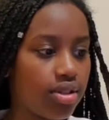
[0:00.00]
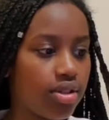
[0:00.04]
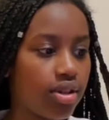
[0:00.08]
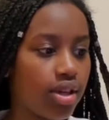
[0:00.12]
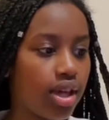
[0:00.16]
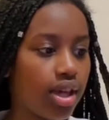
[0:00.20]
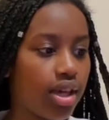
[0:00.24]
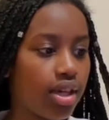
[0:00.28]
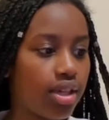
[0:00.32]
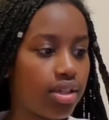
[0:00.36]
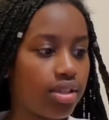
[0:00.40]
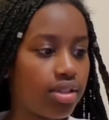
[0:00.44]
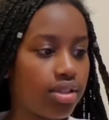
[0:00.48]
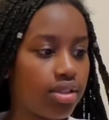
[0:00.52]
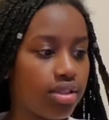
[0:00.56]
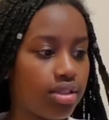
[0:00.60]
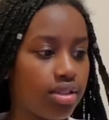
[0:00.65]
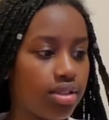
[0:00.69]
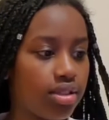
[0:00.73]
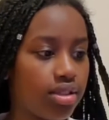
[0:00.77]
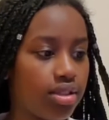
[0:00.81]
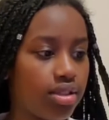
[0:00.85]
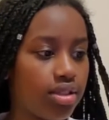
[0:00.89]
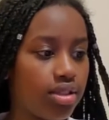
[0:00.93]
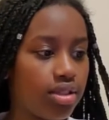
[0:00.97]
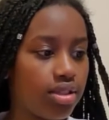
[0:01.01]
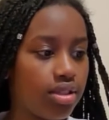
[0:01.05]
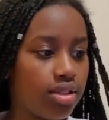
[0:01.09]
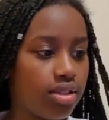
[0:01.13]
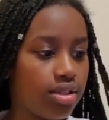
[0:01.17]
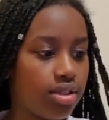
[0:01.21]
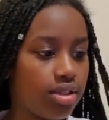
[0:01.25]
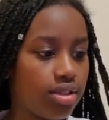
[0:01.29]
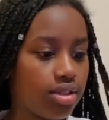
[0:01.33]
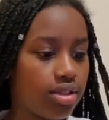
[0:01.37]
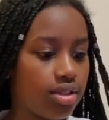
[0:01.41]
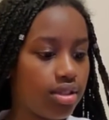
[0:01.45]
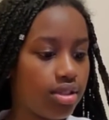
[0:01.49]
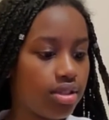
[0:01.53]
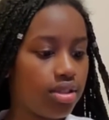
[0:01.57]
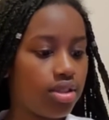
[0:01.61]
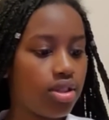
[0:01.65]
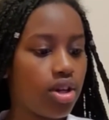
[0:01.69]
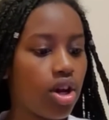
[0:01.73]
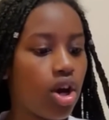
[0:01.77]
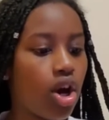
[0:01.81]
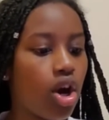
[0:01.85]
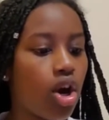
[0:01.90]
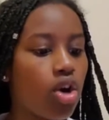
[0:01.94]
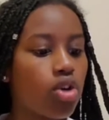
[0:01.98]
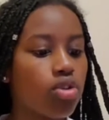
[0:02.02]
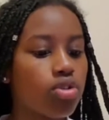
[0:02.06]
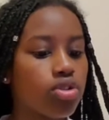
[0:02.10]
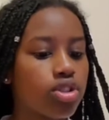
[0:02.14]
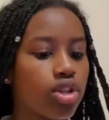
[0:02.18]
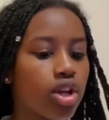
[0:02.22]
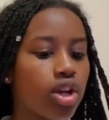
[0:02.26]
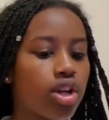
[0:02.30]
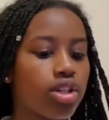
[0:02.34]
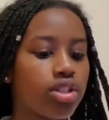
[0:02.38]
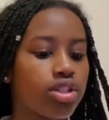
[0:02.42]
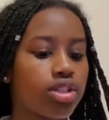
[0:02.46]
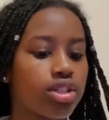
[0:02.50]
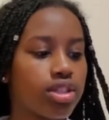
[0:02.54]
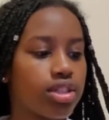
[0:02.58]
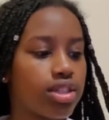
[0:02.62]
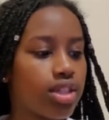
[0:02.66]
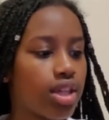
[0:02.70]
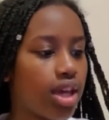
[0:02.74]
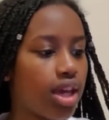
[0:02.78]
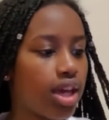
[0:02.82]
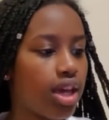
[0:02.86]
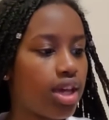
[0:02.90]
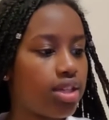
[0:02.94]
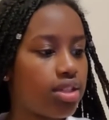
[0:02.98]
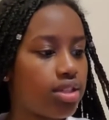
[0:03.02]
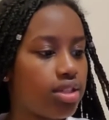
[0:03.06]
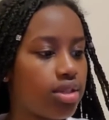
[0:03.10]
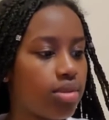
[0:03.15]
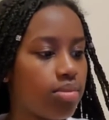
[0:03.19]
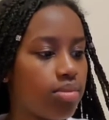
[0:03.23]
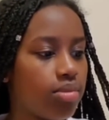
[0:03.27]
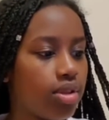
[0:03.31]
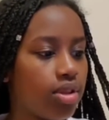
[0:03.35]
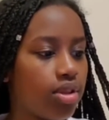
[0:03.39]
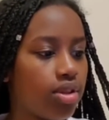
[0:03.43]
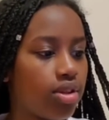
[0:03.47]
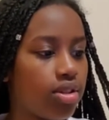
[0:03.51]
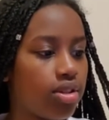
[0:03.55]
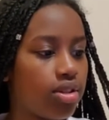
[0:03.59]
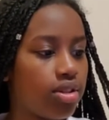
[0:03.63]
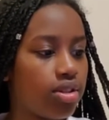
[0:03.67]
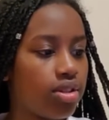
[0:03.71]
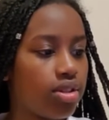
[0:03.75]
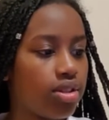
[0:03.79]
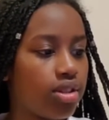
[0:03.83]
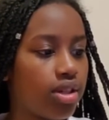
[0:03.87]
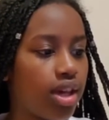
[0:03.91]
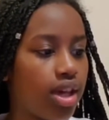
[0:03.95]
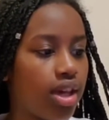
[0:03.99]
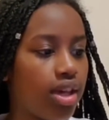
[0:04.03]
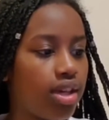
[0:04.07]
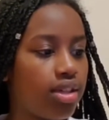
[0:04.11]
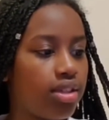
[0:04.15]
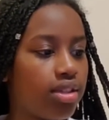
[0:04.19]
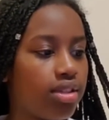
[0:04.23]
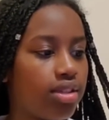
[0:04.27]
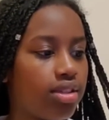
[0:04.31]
Okay. Oh, sorry, it's because I had something on. Okay.